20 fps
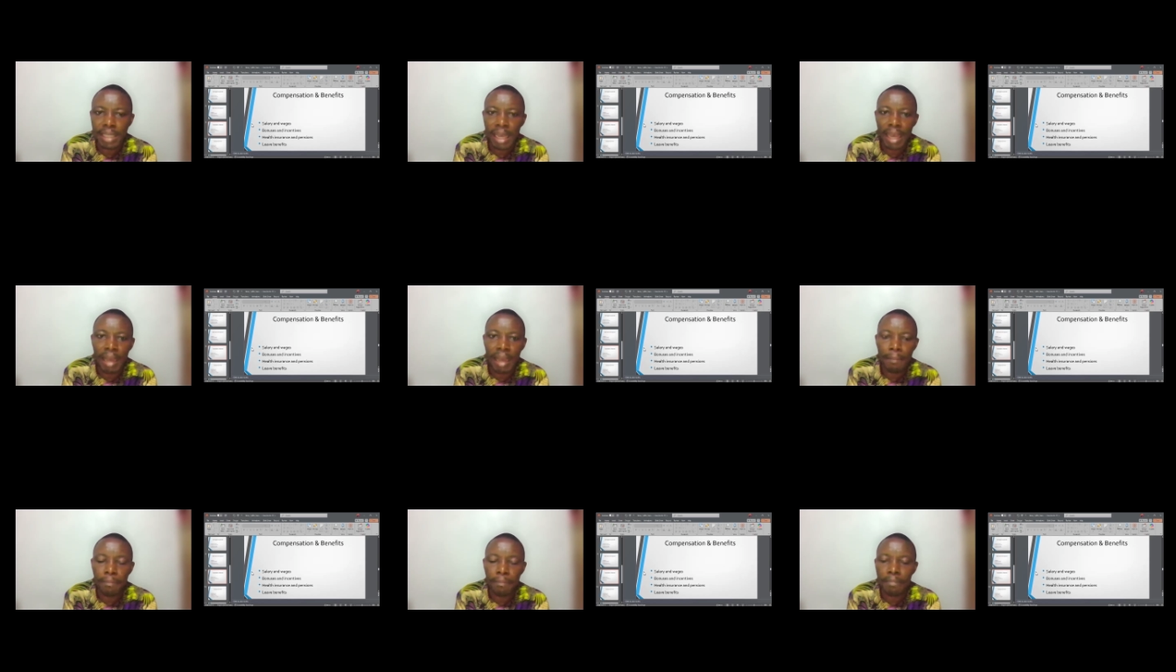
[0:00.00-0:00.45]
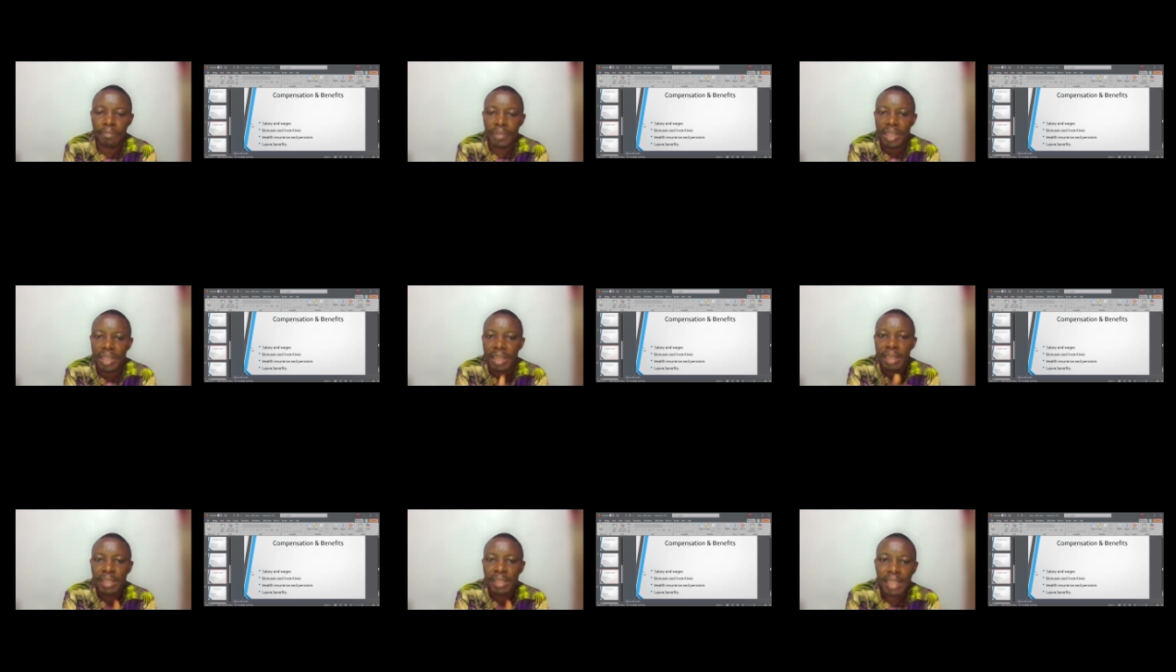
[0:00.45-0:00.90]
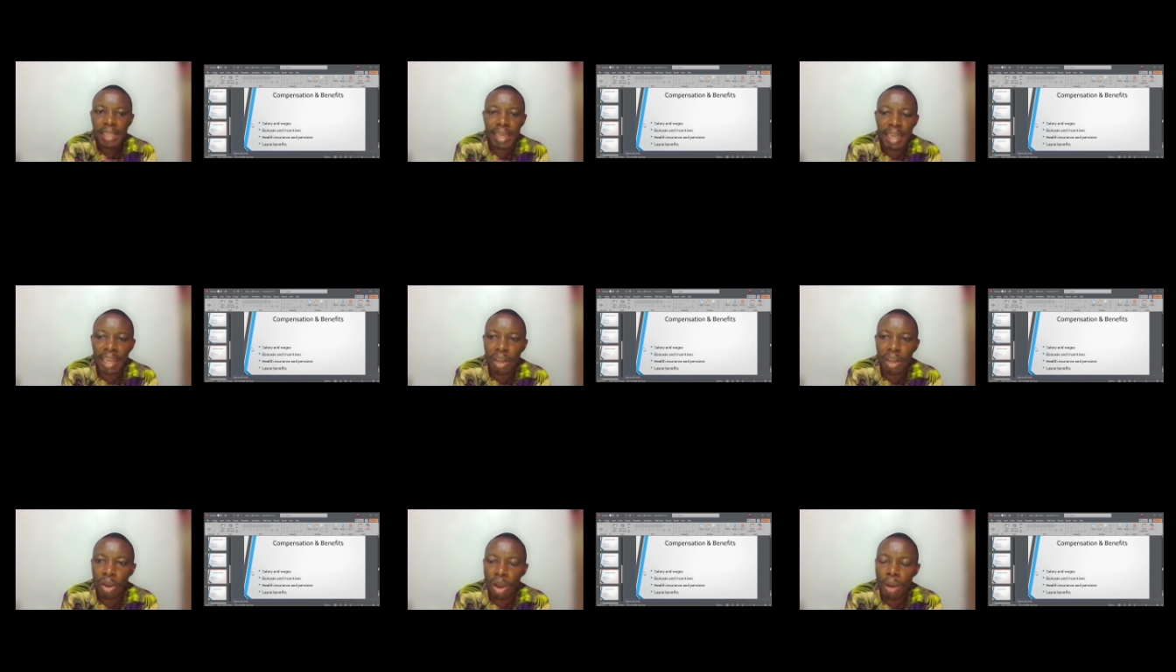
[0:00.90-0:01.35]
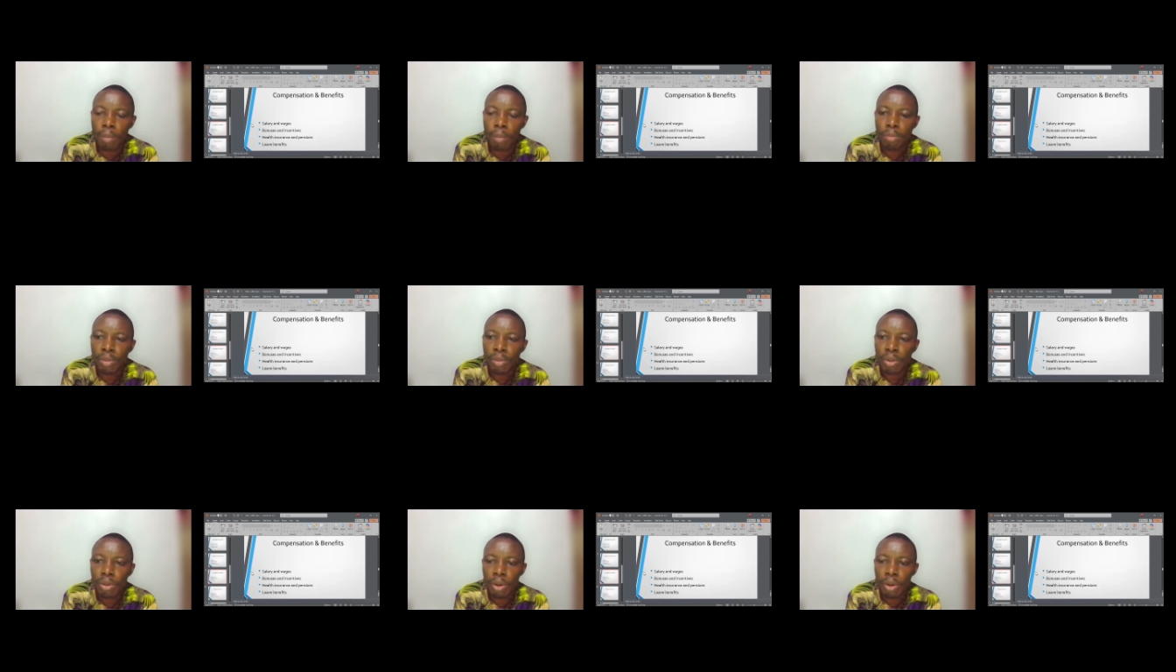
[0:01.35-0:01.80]

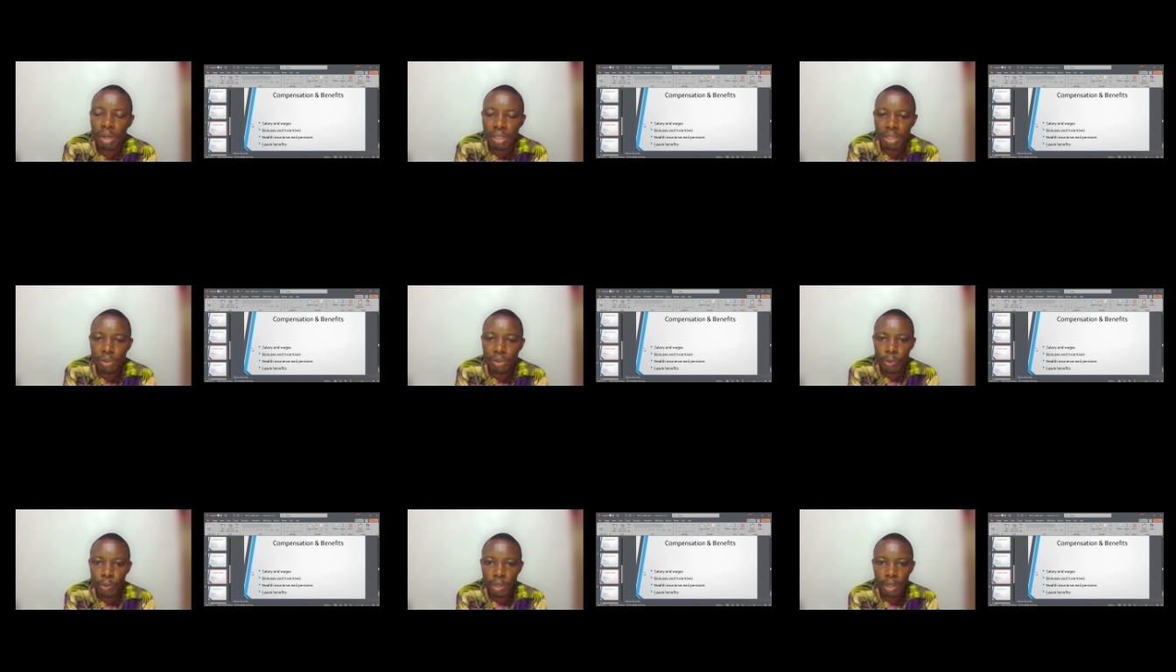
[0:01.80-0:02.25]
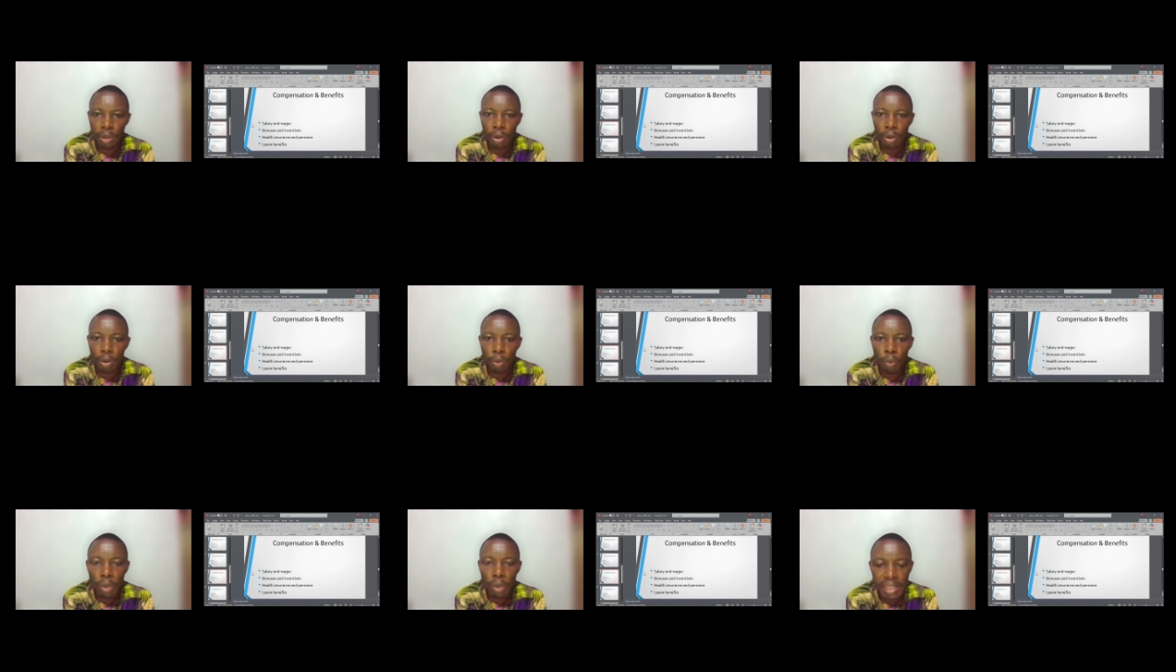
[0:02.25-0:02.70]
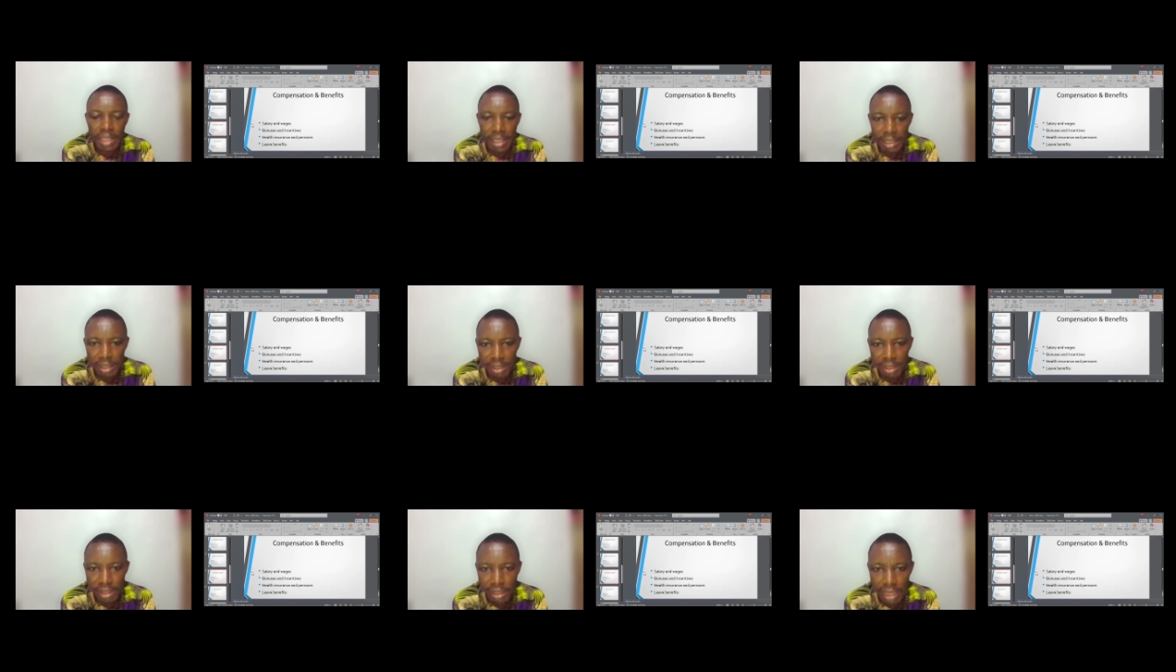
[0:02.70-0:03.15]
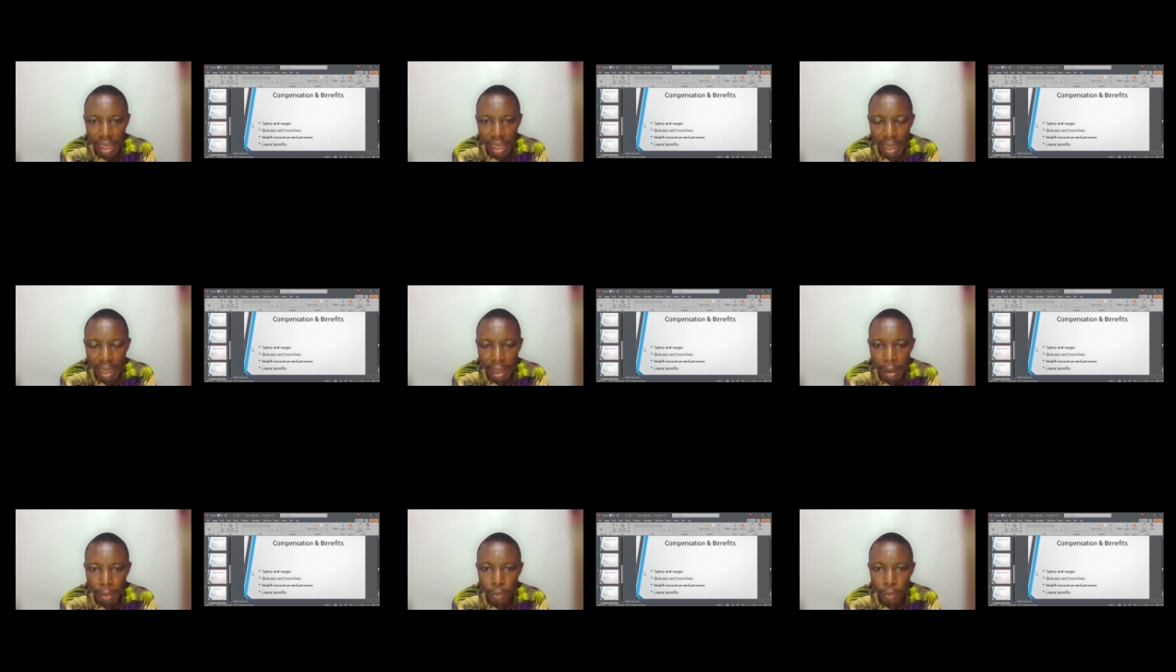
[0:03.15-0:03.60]
telecom running wages
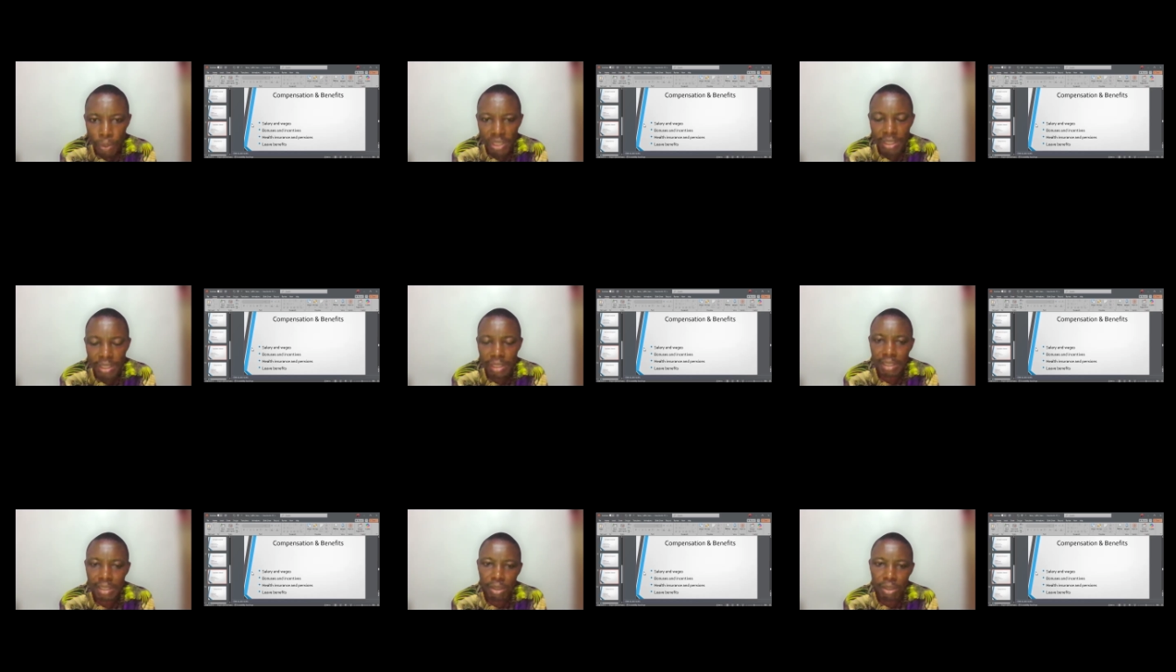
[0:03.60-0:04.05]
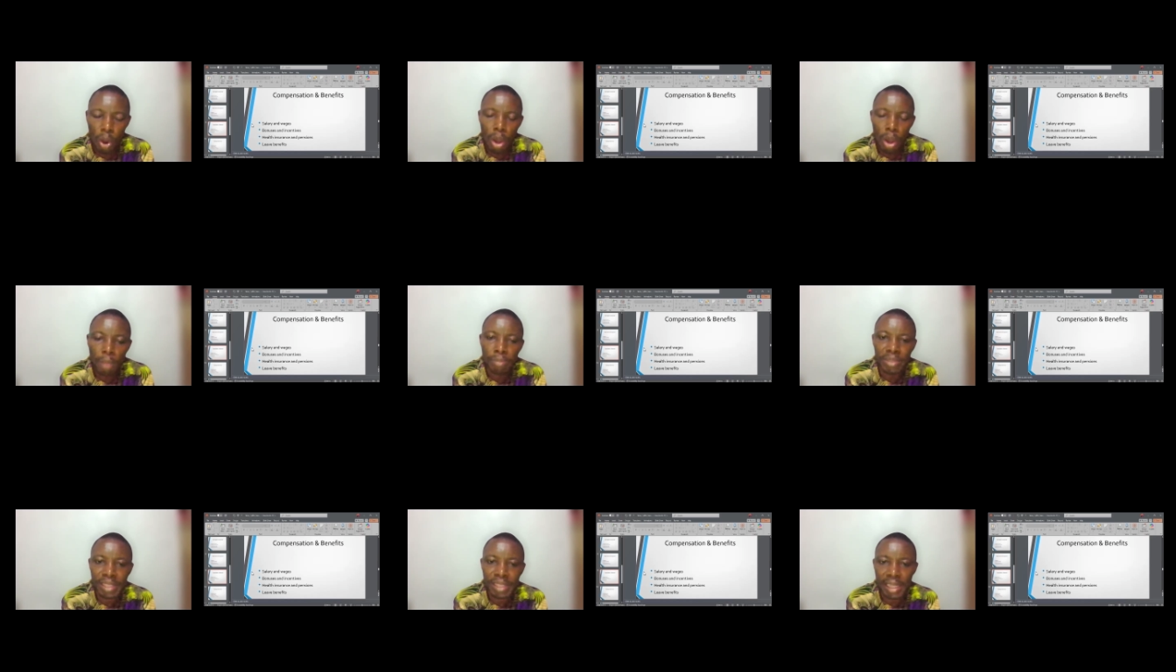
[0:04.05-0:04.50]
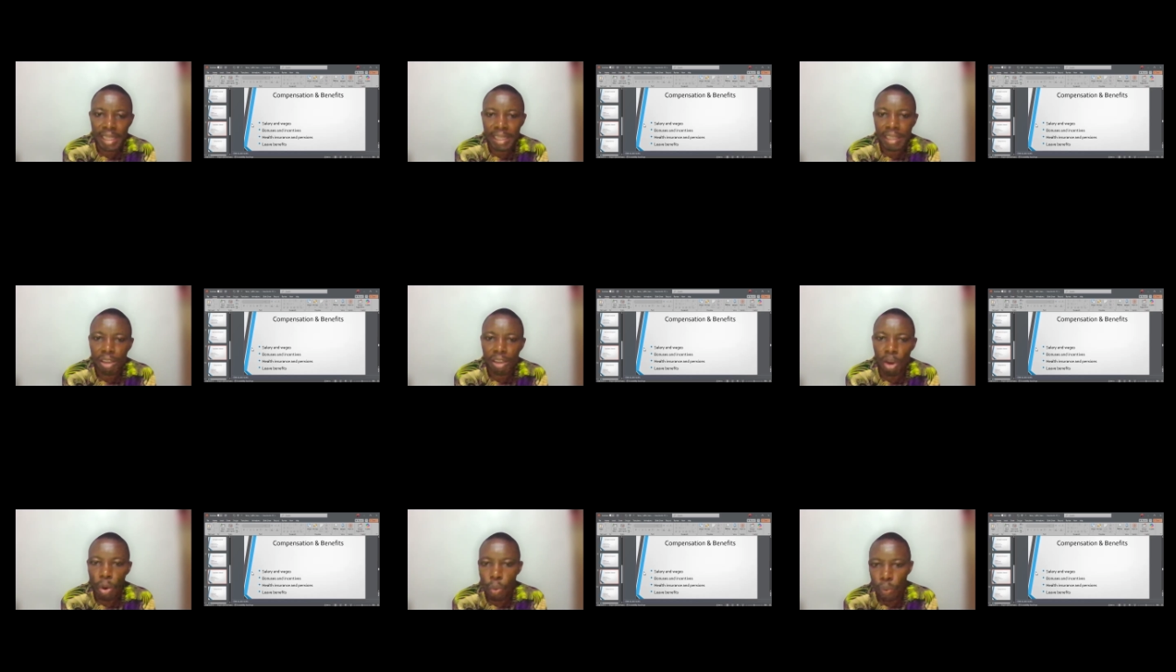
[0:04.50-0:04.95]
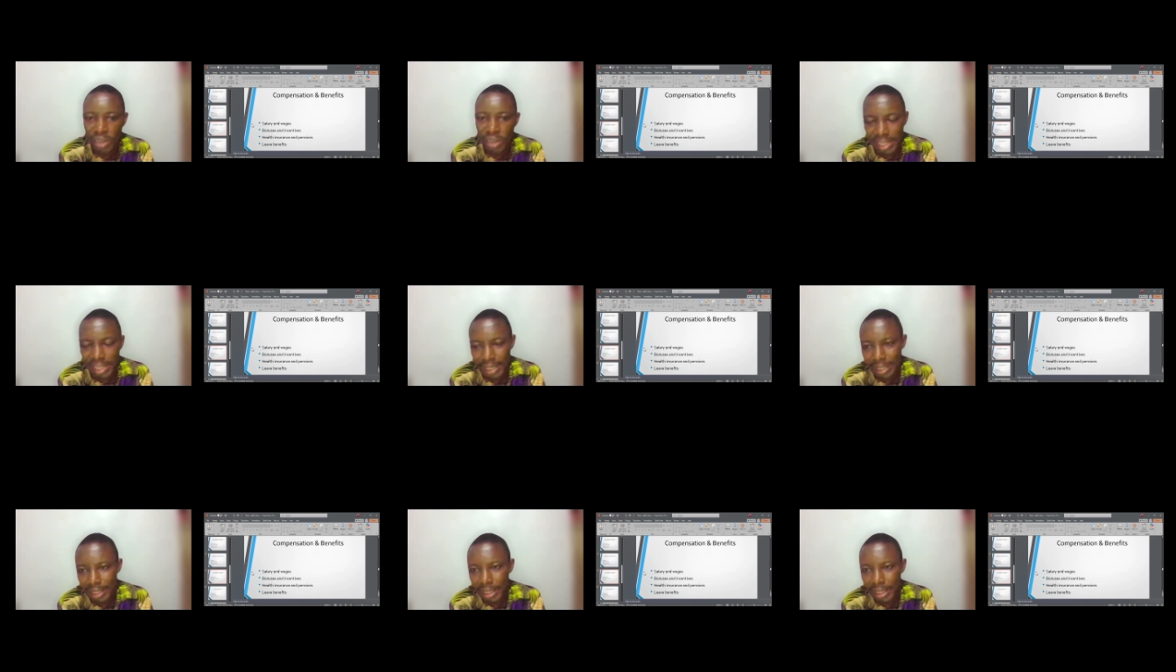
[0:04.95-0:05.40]
come daily or
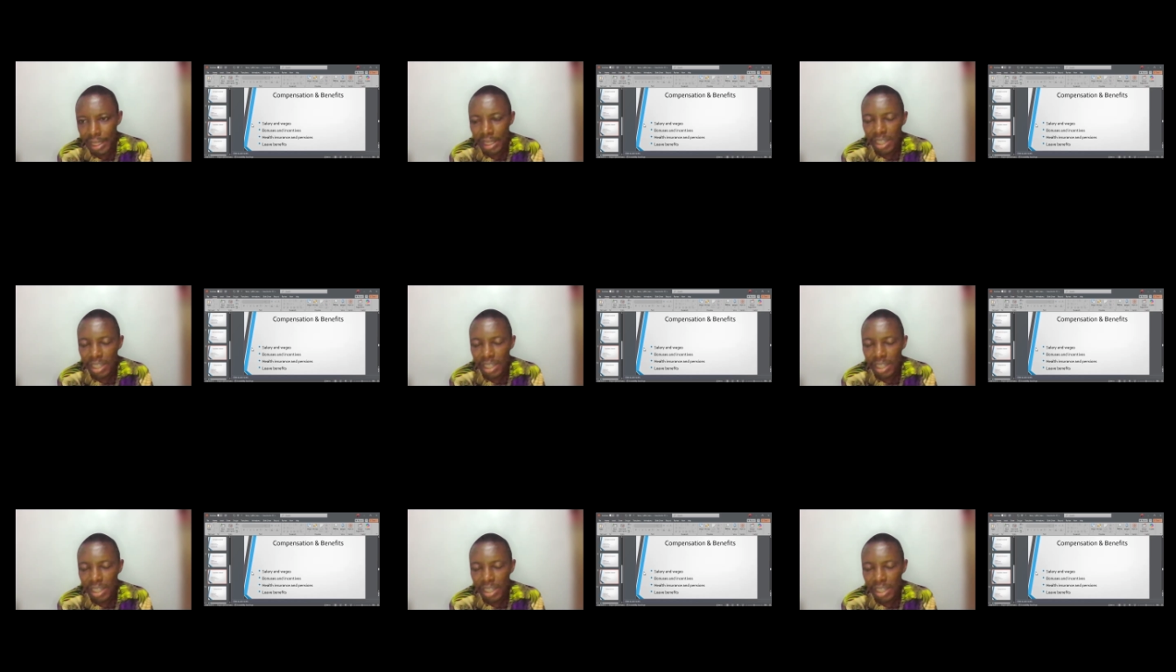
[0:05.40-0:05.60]
weekly.